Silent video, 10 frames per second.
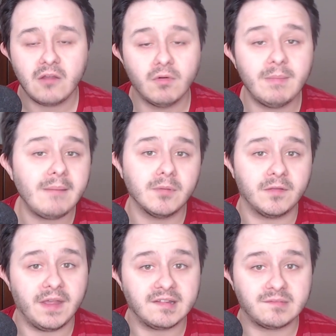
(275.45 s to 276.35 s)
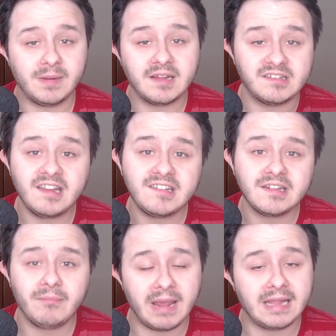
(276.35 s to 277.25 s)
Remember this, because this is
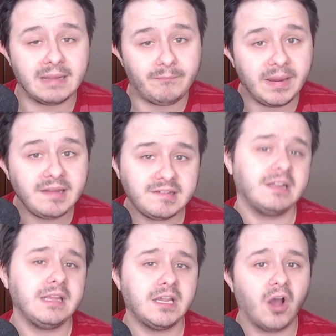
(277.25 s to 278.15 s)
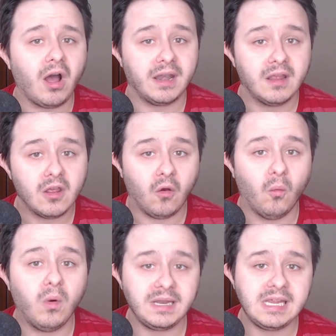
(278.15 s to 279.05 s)
a man that basically got
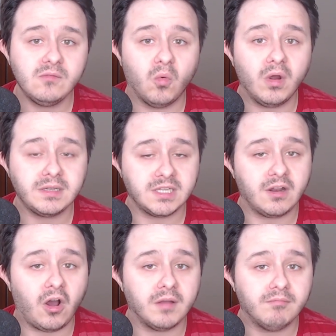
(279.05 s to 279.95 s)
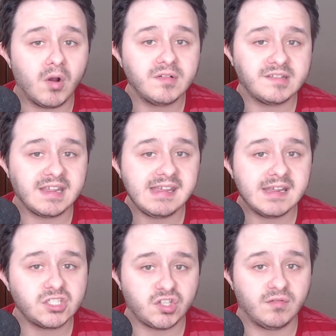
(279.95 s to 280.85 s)
what he wanted on most key
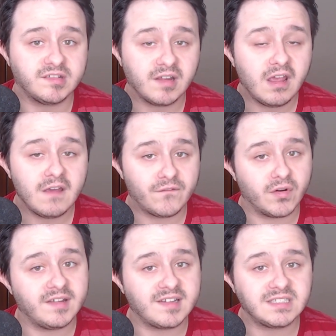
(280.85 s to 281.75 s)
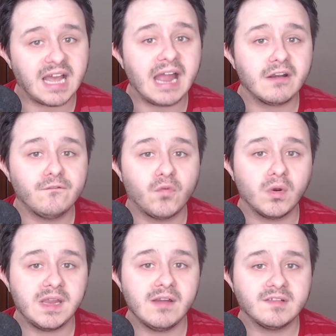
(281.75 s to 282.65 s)
issues for his entire
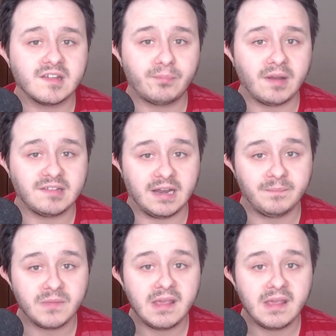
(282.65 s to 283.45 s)
four years as president.